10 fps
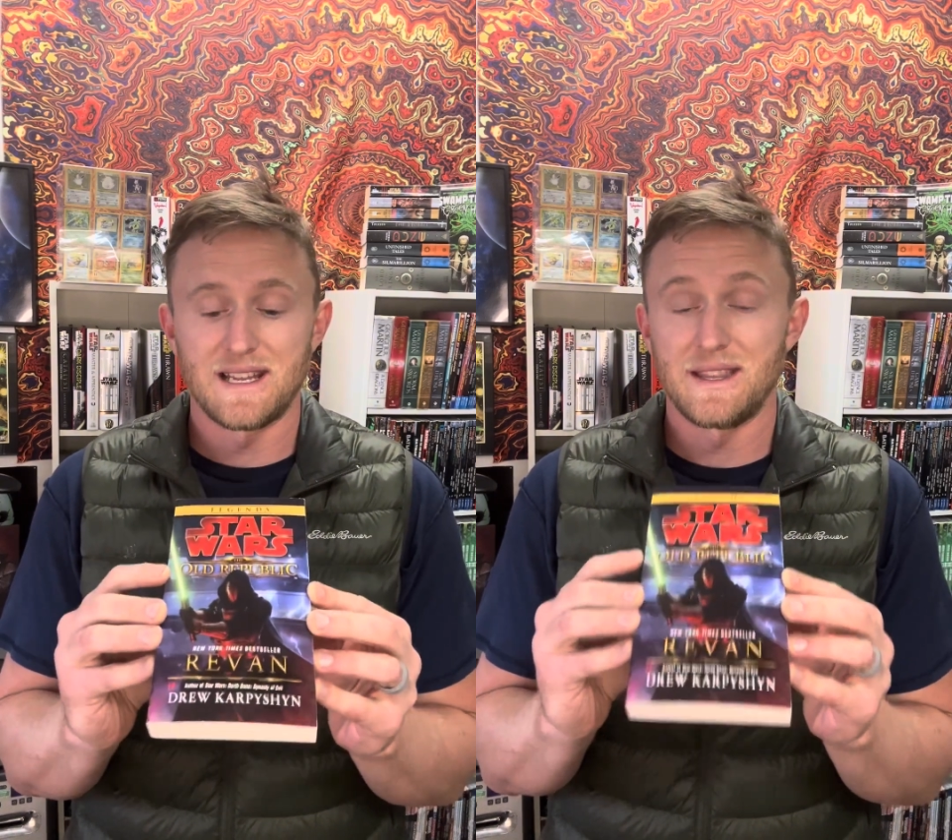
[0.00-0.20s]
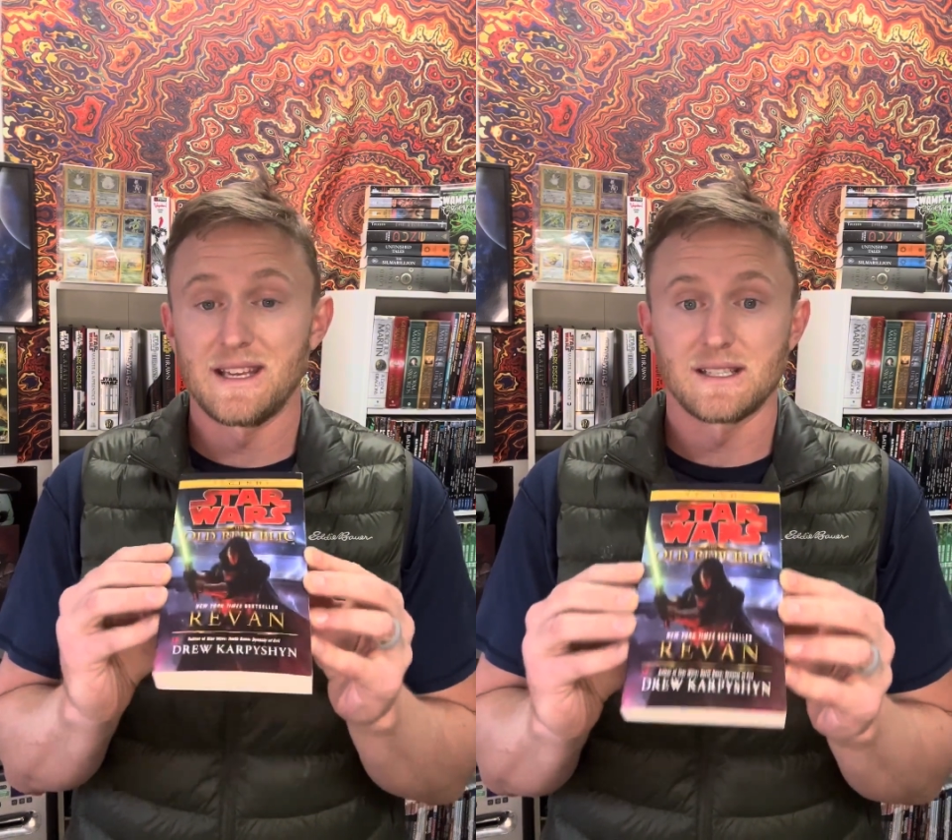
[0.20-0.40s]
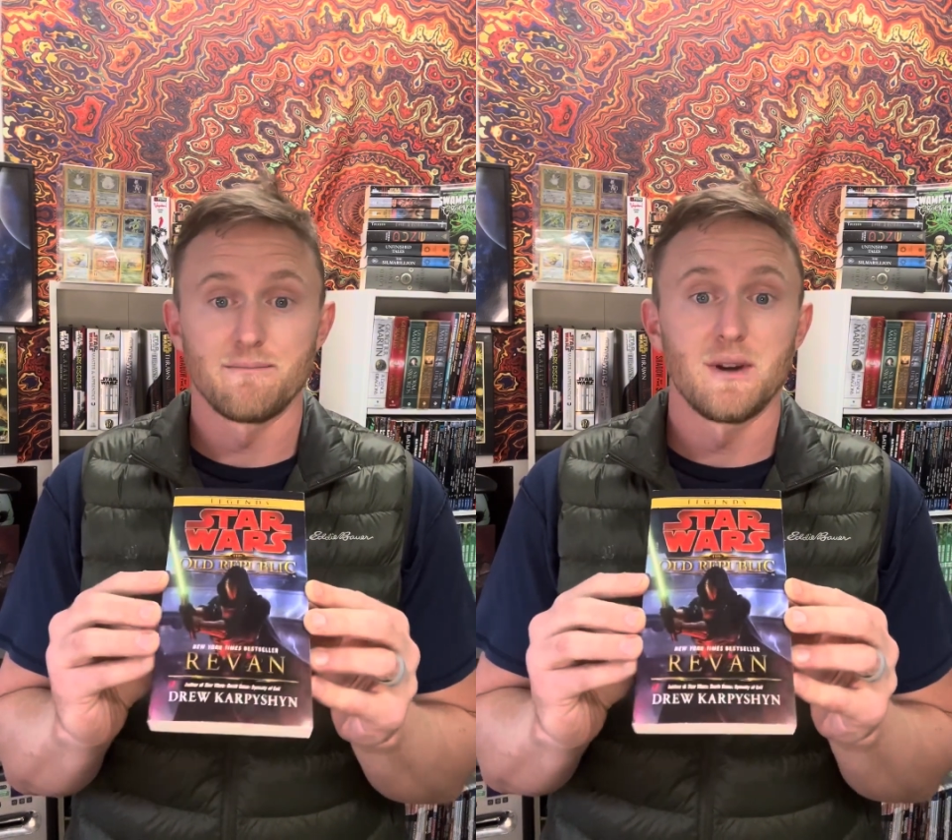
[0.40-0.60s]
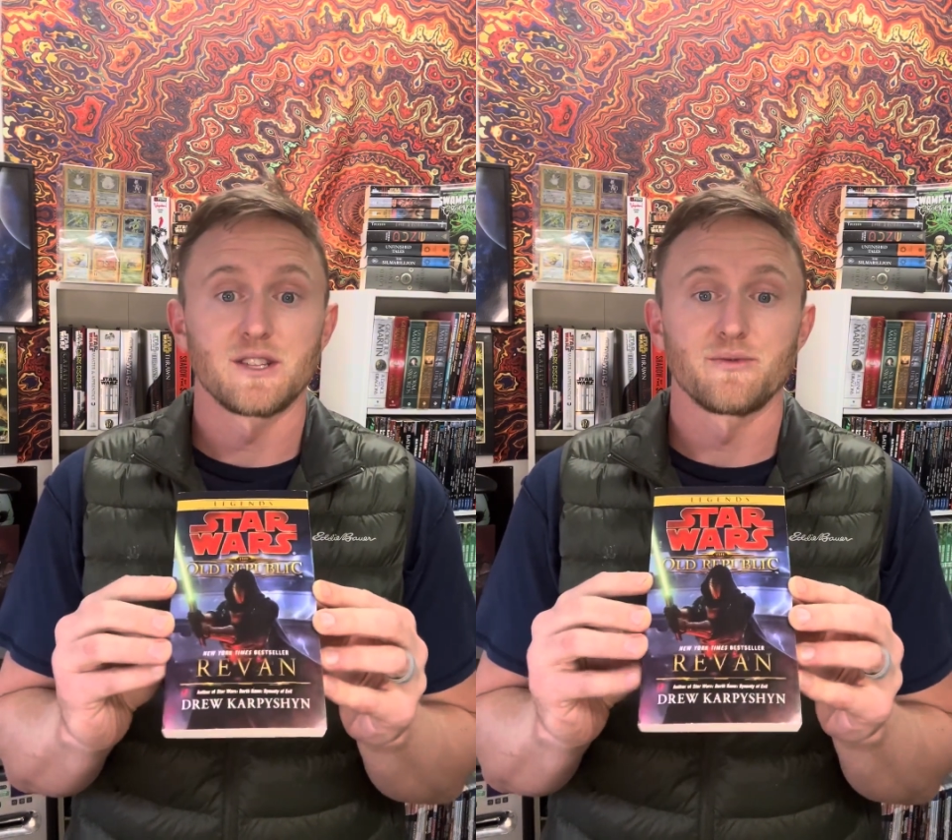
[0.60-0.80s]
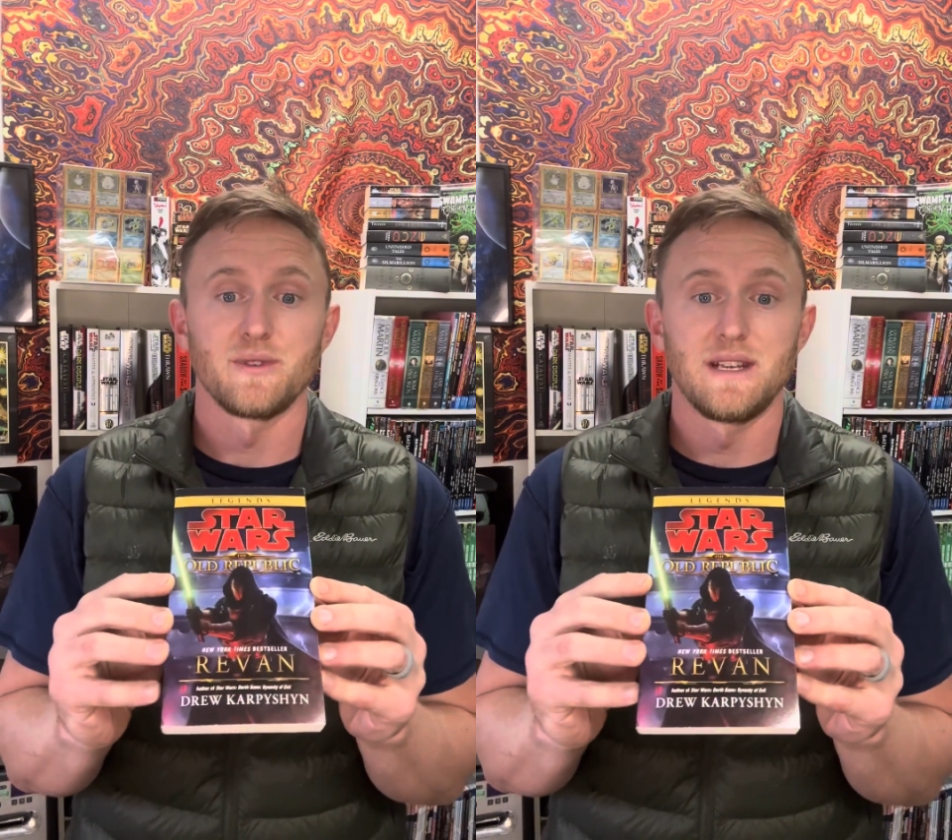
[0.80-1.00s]
I think it's a
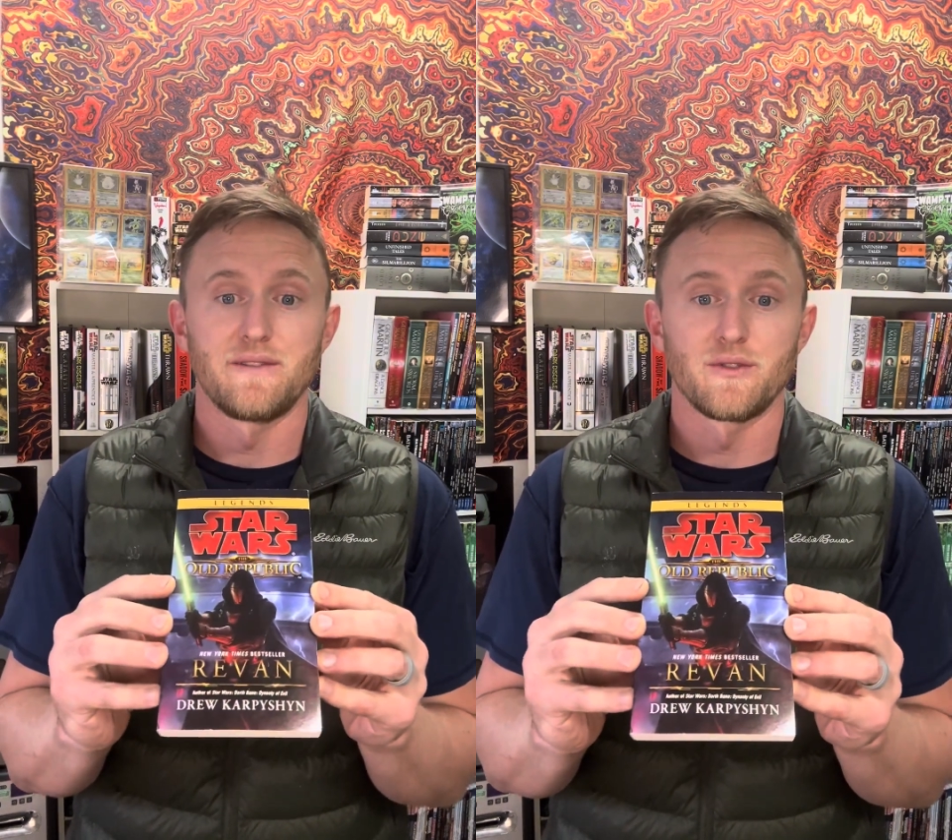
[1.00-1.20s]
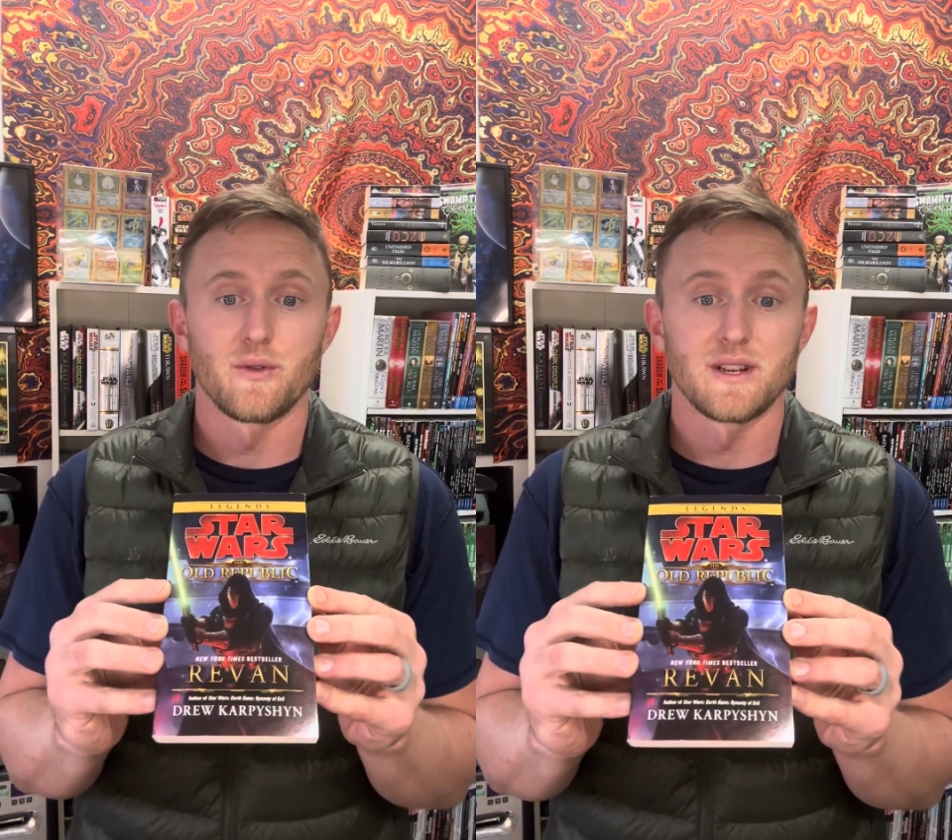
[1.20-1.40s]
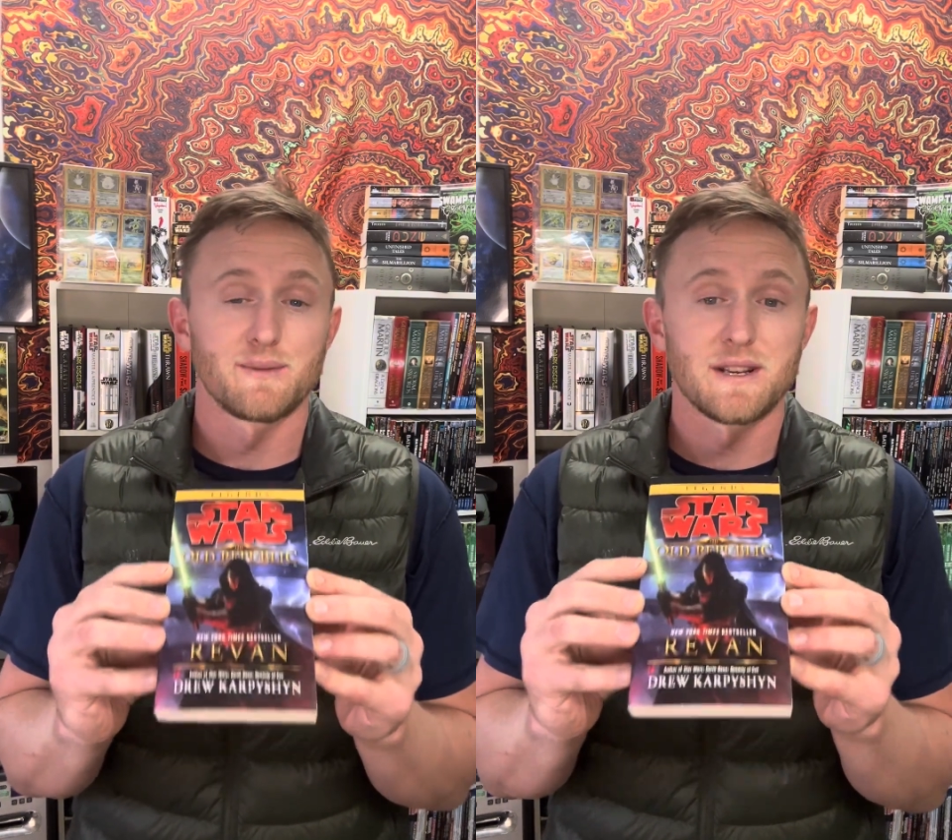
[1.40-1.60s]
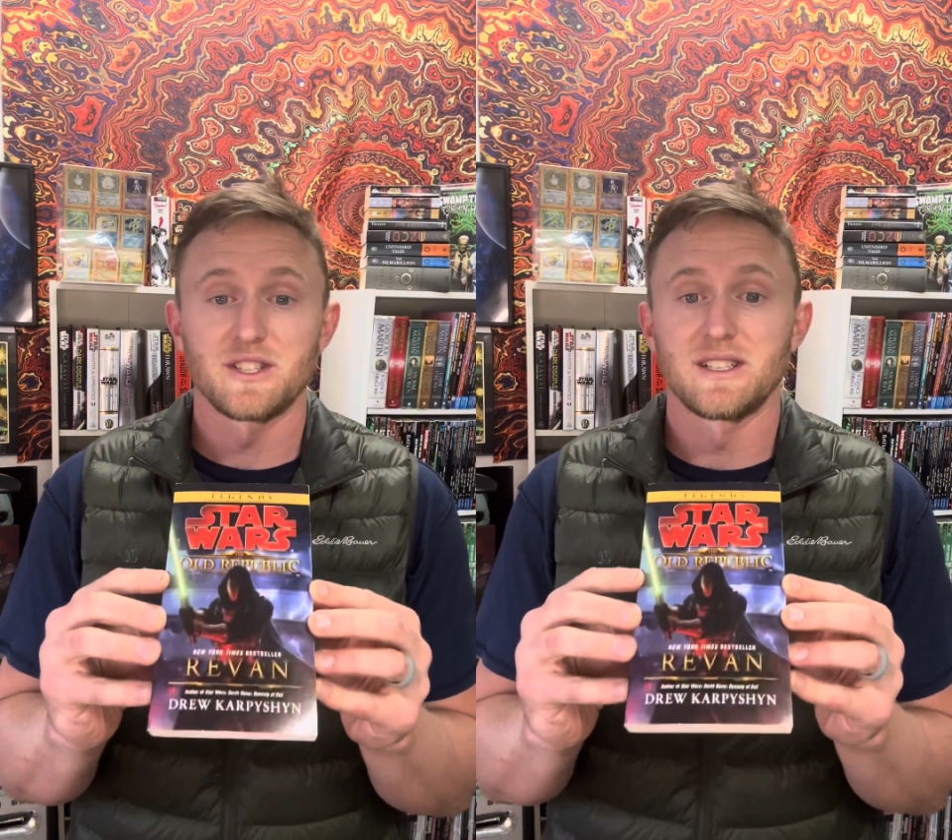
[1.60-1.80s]
must read for especially